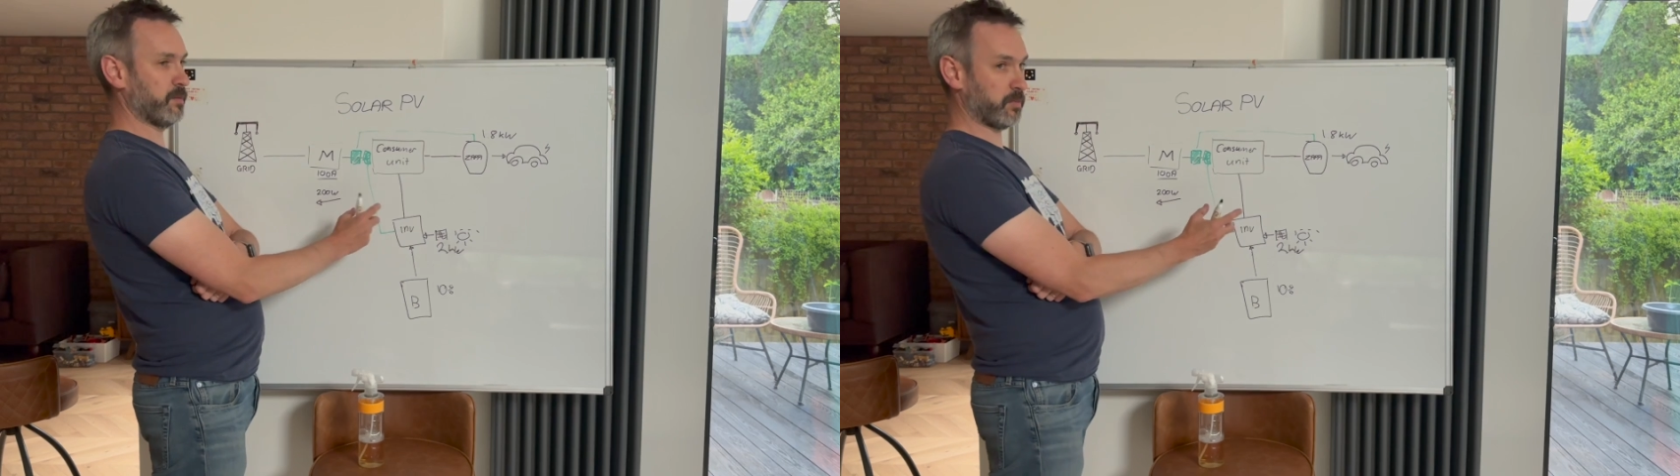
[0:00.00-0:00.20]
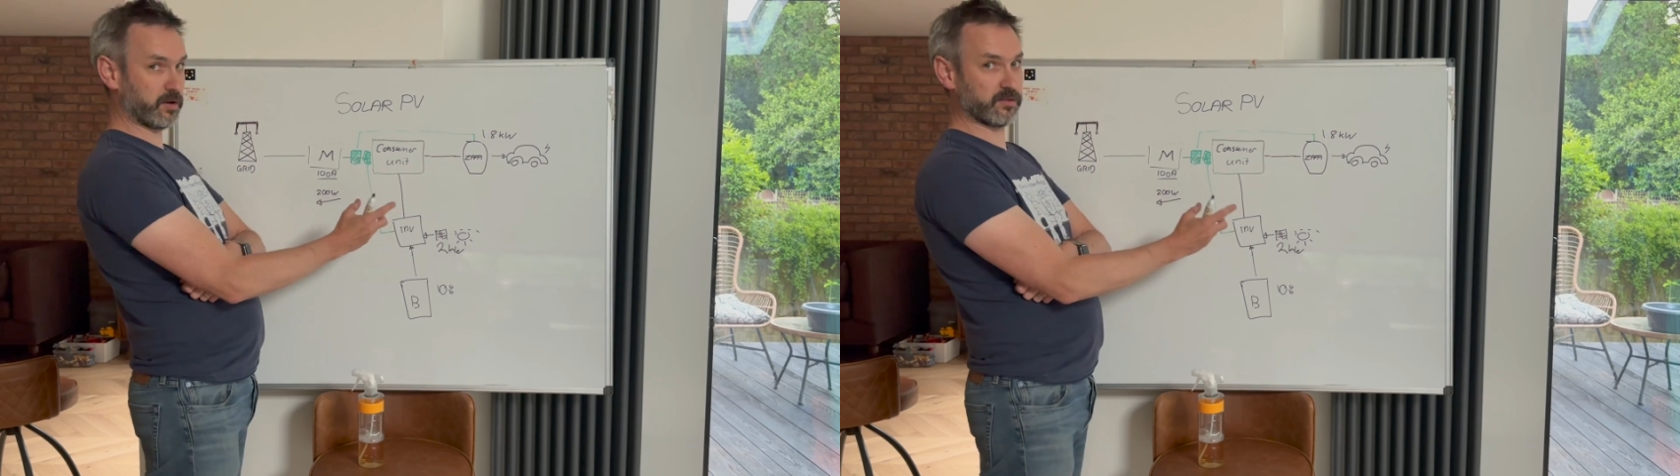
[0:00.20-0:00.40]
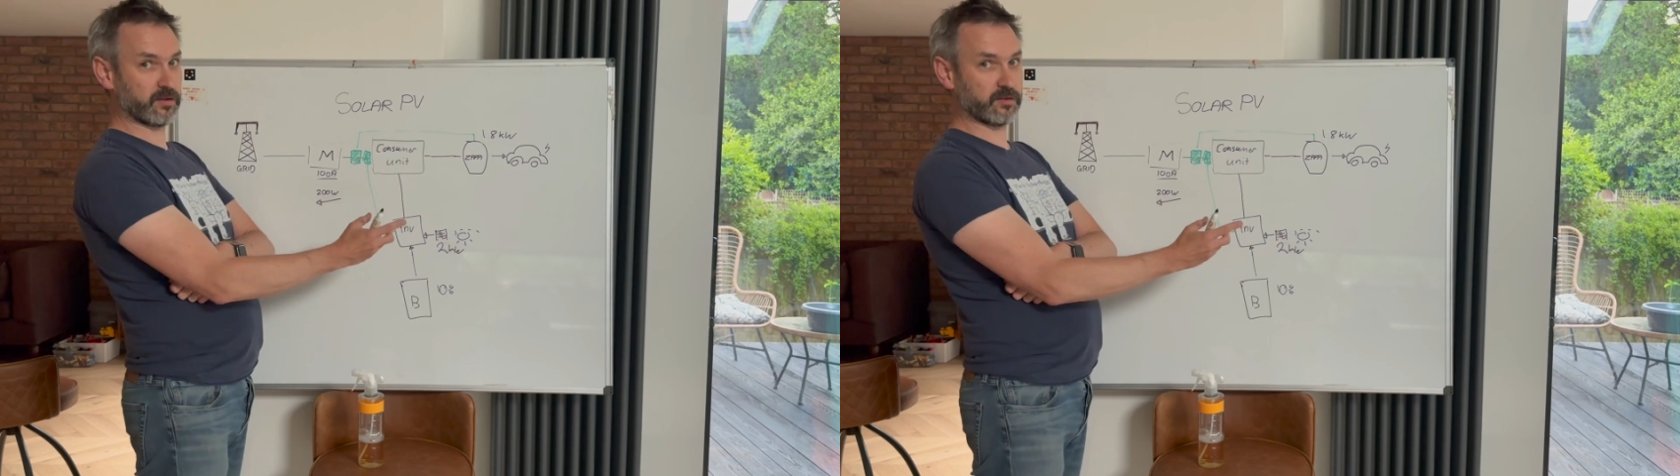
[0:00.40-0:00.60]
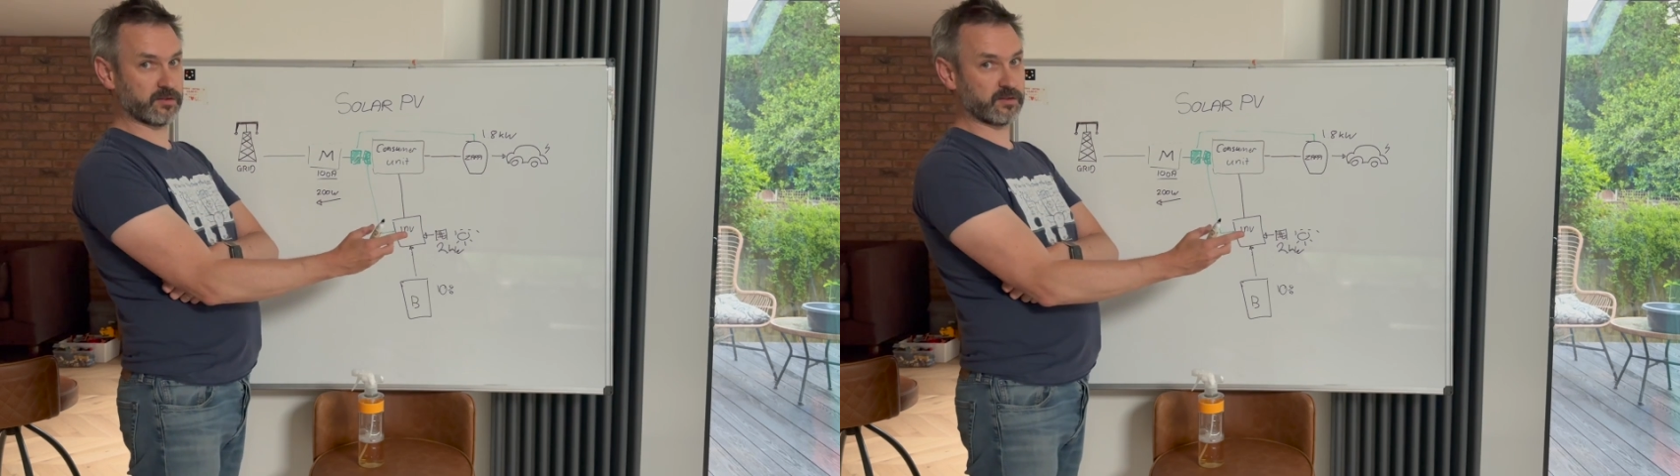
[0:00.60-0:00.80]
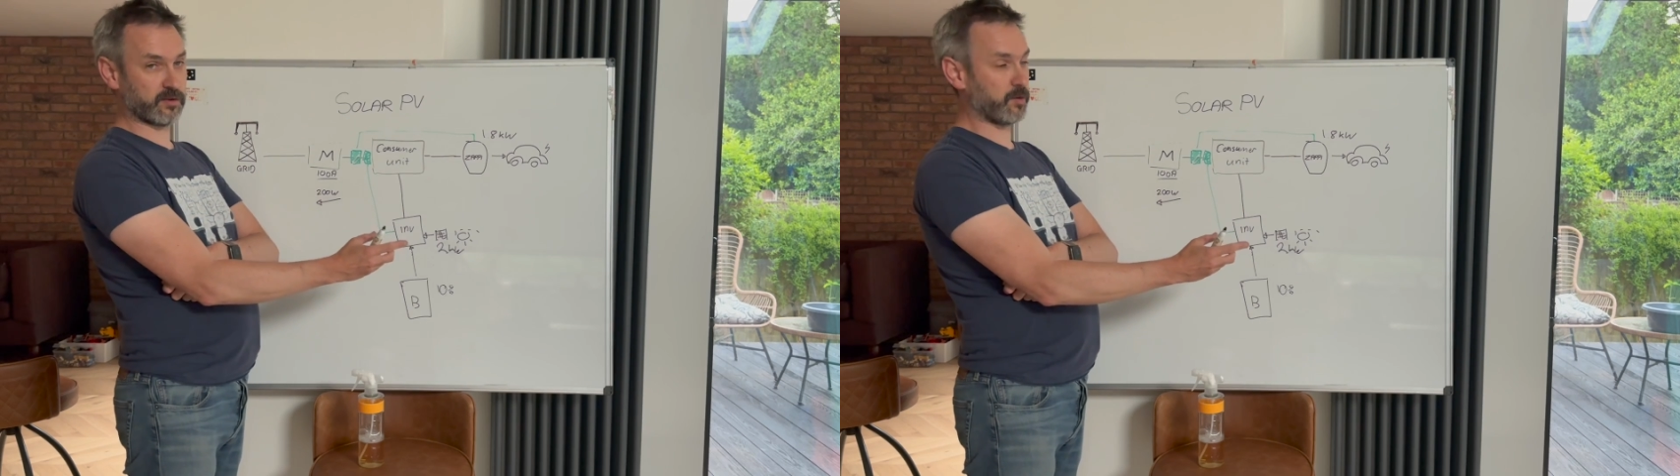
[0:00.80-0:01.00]
because there's a
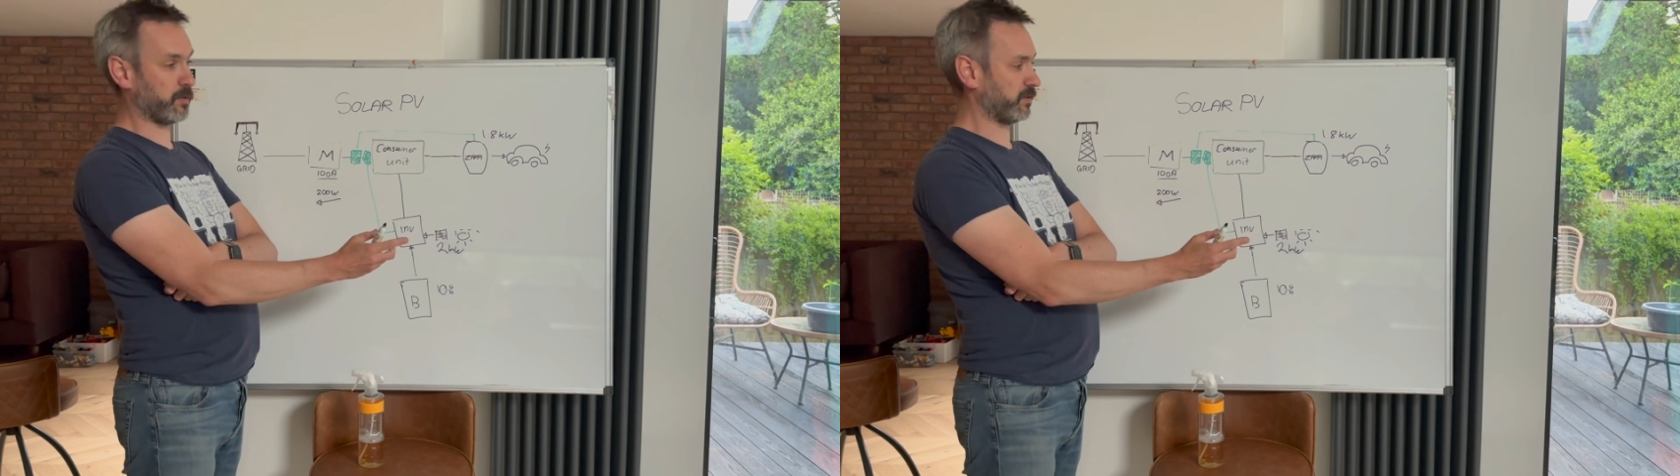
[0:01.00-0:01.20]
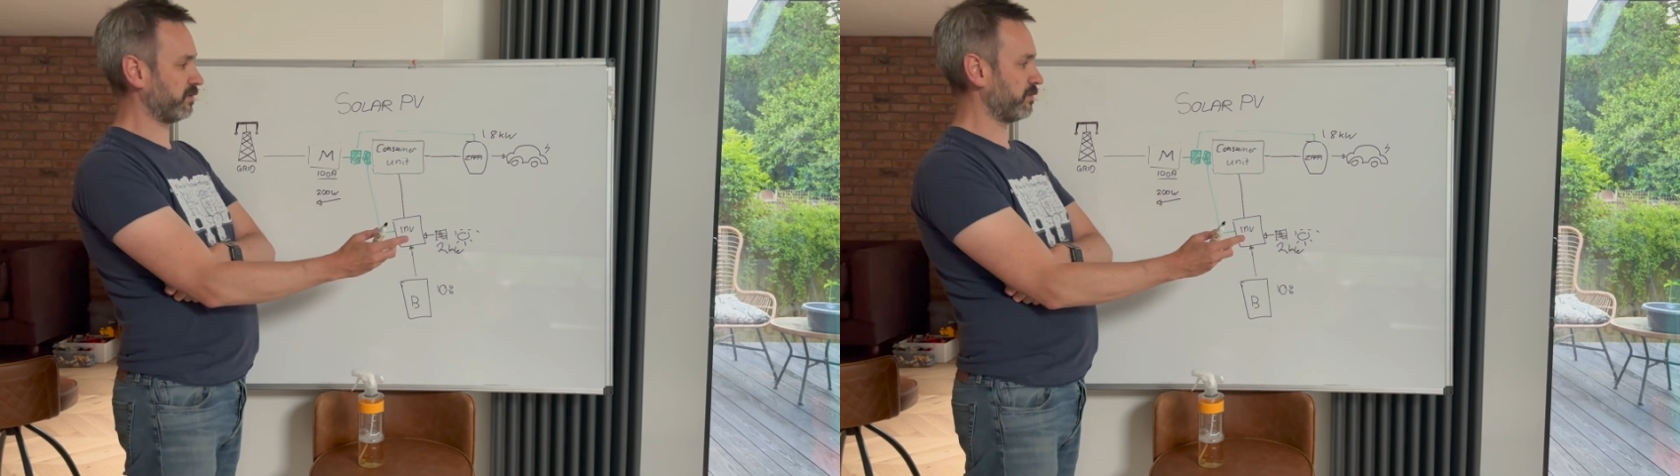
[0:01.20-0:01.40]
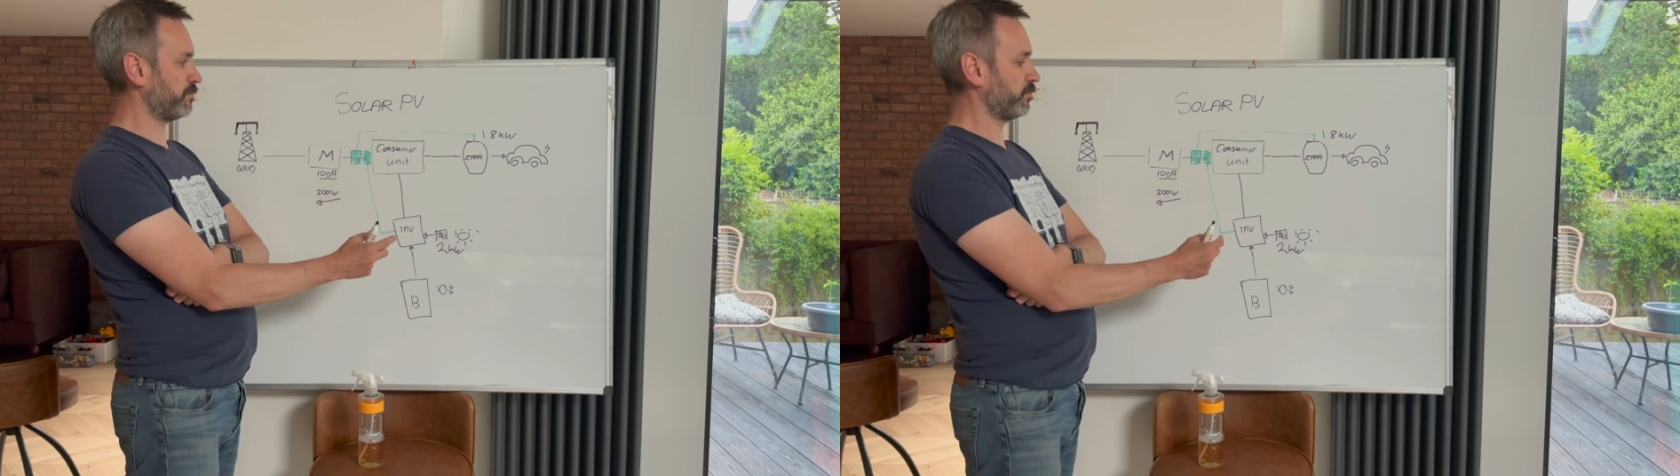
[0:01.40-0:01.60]
surplus.